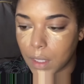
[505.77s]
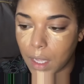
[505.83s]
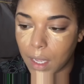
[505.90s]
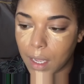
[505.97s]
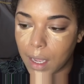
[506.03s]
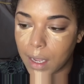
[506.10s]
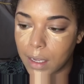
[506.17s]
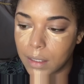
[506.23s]

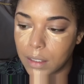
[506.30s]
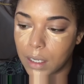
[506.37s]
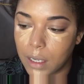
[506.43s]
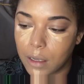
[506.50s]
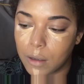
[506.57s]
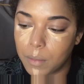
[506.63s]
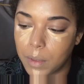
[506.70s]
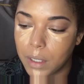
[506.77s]
Like I can
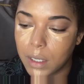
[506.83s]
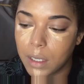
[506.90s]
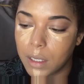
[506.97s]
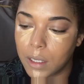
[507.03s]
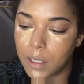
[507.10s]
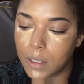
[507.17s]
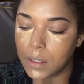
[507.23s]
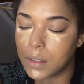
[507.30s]
tell
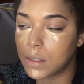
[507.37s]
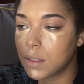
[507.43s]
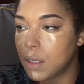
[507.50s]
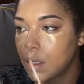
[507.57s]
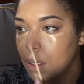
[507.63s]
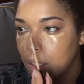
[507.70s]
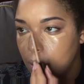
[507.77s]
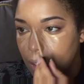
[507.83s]
because
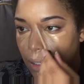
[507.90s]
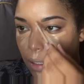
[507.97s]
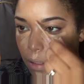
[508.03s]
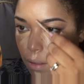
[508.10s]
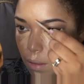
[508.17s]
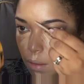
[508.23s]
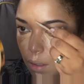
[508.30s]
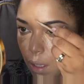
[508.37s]

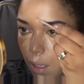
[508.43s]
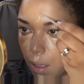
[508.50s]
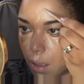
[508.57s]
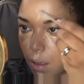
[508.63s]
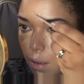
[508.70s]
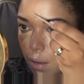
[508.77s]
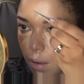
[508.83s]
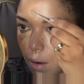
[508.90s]
like
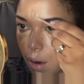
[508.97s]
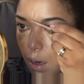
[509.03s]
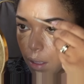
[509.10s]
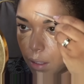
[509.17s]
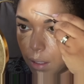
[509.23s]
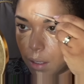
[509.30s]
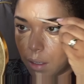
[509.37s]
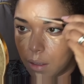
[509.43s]

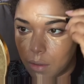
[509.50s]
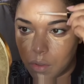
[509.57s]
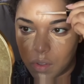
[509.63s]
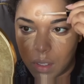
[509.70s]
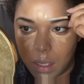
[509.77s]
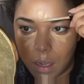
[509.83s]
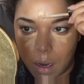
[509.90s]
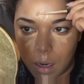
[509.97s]
hardly
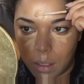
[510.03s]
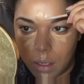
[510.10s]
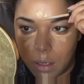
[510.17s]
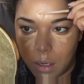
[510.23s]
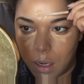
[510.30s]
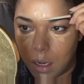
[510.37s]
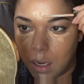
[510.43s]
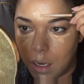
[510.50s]

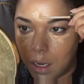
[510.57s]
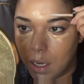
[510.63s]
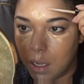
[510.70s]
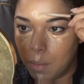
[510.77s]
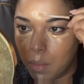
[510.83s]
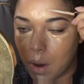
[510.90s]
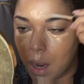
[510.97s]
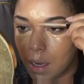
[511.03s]

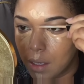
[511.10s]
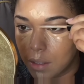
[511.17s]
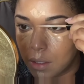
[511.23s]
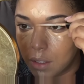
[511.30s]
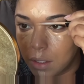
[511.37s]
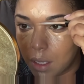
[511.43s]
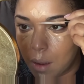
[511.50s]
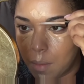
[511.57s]
any product
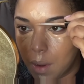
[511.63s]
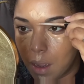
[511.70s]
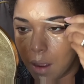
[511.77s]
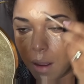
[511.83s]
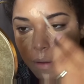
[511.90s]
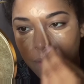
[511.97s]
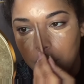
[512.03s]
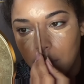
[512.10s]
is coming
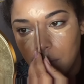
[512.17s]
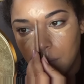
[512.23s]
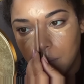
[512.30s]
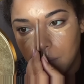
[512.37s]
off.